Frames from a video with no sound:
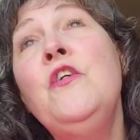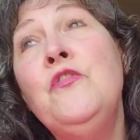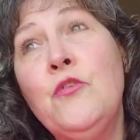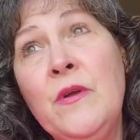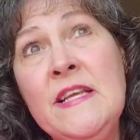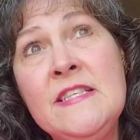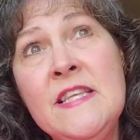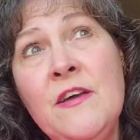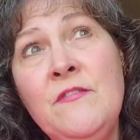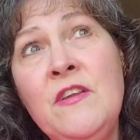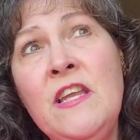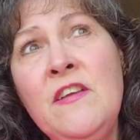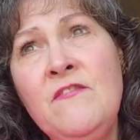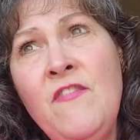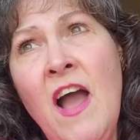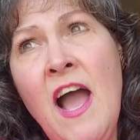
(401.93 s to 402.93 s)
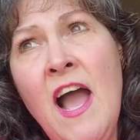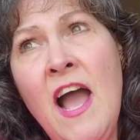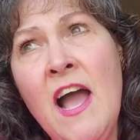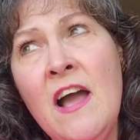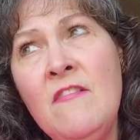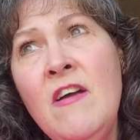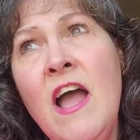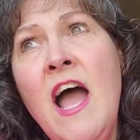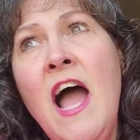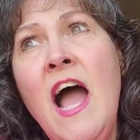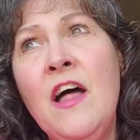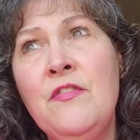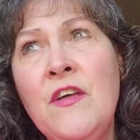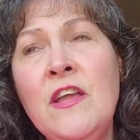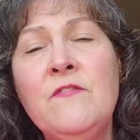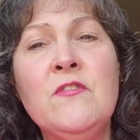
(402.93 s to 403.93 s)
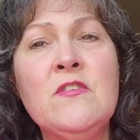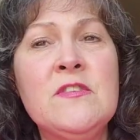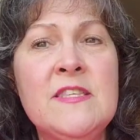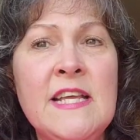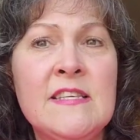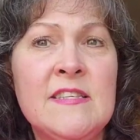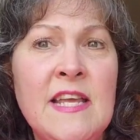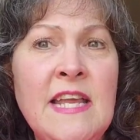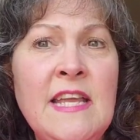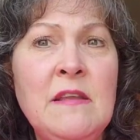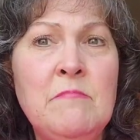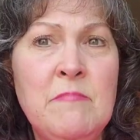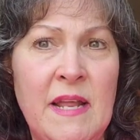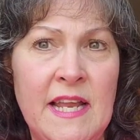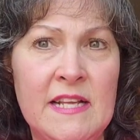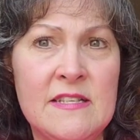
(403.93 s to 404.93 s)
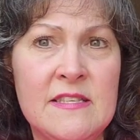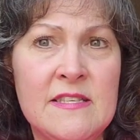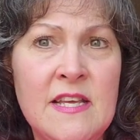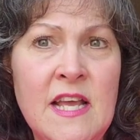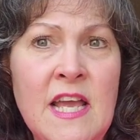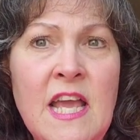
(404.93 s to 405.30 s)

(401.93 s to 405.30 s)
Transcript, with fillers: 375, I think for 16 minutes.